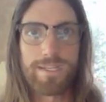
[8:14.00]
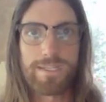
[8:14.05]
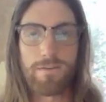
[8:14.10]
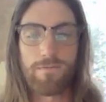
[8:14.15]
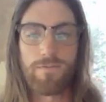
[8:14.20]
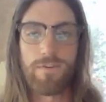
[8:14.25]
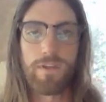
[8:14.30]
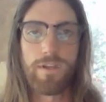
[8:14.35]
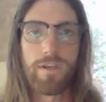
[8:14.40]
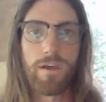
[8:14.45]
Is
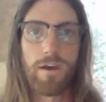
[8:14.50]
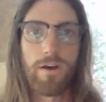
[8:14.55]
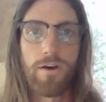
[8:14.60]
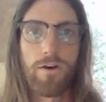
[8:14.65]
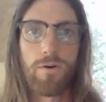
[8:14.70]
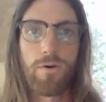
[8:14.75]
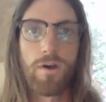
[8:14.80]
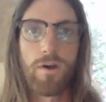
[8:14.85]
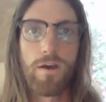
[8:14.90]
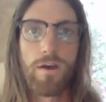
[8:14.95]
It
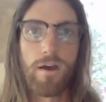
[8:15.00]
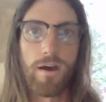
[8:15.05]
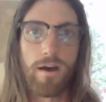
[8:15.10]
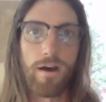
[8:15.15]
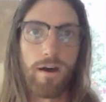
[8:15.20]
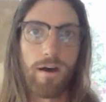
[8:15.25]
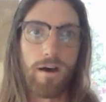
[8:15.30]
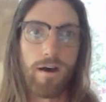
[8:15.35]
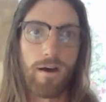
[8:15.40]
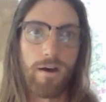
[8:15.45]
video.
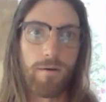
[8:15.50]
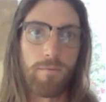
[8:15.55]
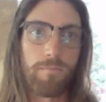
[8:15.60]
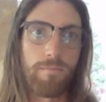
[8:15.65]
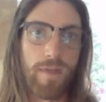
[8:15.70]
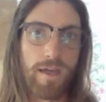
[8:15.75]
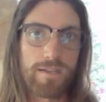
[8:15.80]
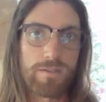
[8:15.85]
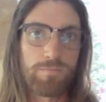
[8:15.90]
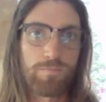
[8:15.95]
Uh,
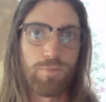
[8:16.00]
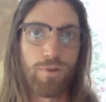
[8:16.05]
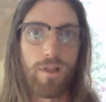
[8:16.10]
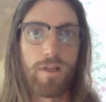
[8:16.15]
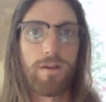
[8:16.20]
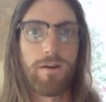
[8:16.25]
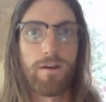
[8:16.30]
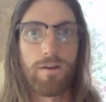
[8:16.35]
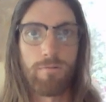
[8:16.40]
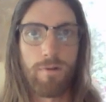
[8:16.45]
that's
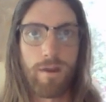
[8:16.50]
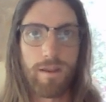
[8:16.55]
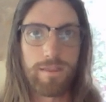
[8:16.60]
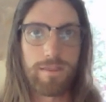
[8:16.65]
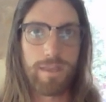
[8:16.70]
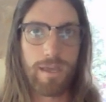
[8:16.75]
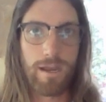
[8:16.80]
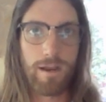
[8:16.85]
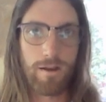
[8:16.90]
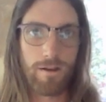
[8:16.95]
uh,
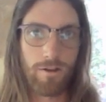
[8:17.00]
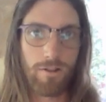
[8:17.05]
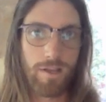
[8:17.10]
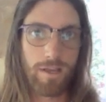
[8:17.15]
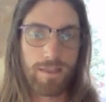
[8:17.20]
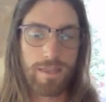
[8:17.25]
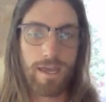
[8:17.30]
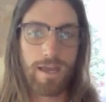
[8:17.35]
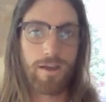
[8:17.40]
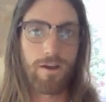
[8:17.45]
right there.
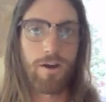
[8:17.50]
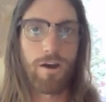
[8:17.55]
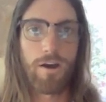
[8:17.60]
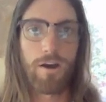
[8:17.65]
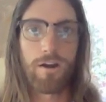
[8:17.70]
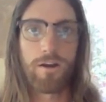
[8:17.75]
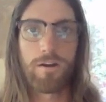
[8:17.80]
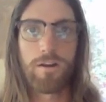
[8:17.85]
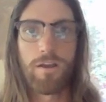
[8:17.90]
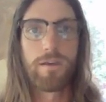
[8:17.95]
Click that
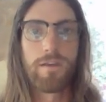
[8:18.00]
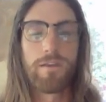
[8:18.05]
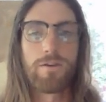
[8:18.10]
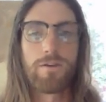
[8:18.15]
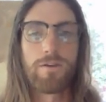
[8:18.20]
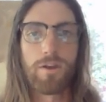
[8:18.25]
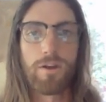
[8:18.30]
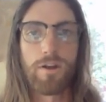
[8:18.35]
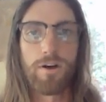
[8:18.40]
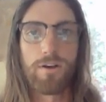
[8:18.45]
card.
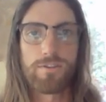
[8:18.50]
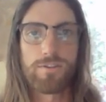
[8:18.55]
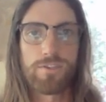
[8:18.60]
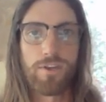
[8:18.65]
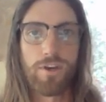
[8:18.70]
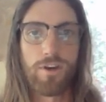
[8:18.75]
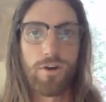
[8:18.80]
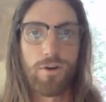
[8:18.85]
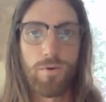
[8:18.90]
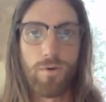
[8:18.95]
You can
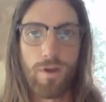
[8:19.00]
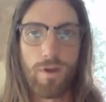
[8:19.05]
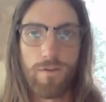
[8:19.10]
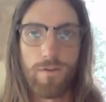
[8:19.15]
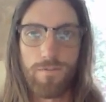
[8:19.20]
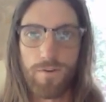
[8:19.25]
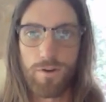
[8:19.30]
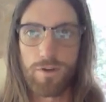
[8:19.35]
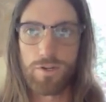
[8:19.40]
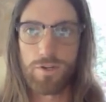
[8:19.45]
also,
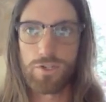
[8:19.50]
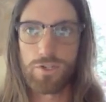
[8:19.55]
if you're